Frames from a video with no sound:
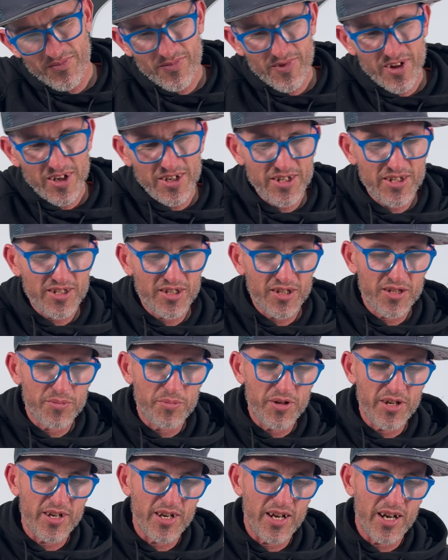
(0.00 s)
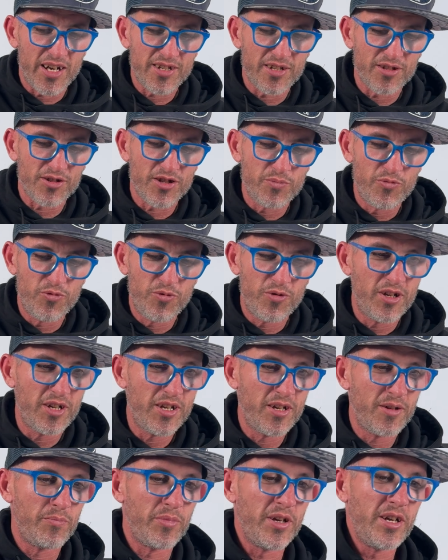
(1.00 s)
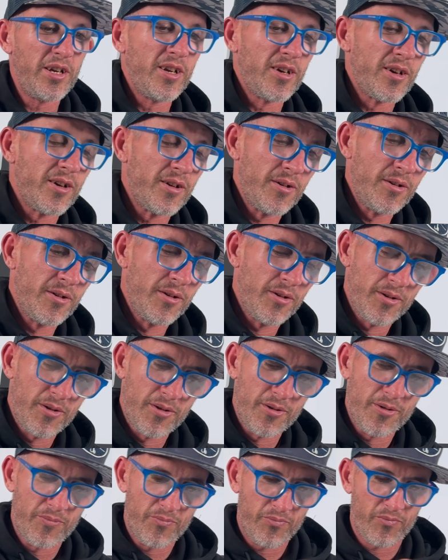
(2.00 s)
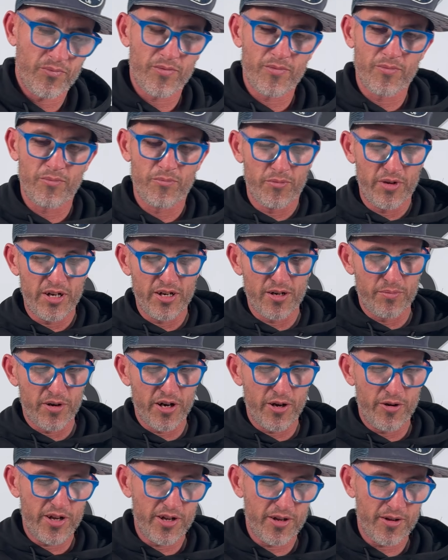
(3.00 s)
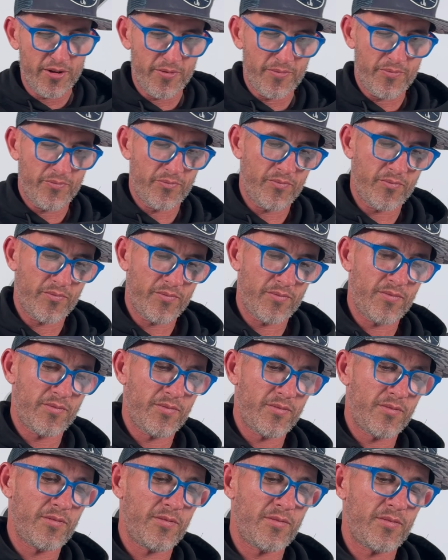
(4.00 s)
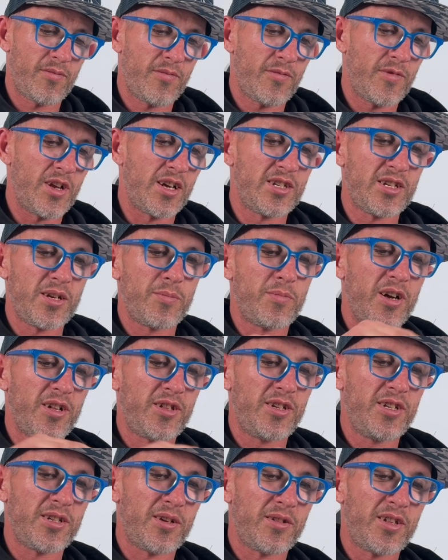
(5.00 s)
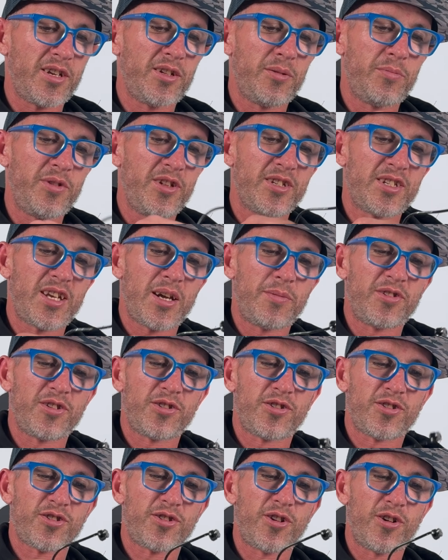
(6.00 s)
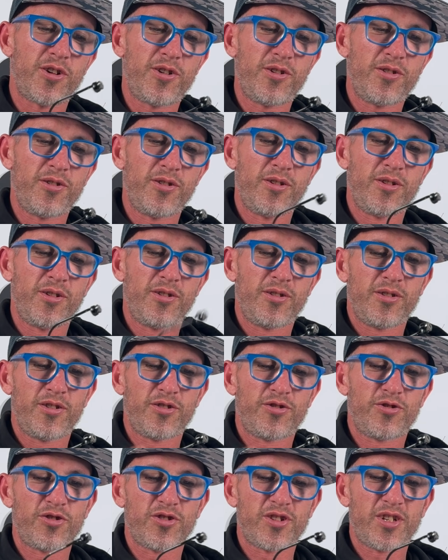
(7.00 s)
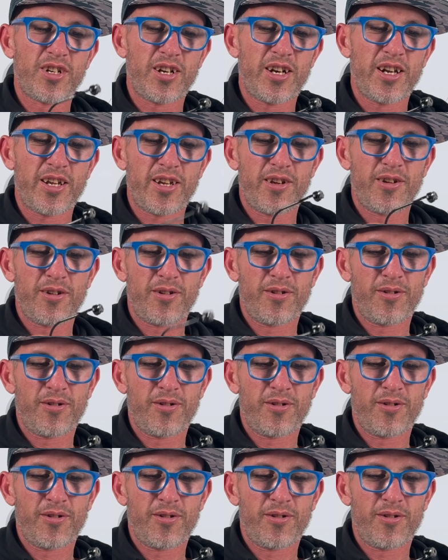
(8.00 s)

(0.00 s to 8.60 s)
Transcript: And he's still spinning nice and smoothly, being a bearing. Nice thing about these, I think it'll be the same as a Tesoro. It should just click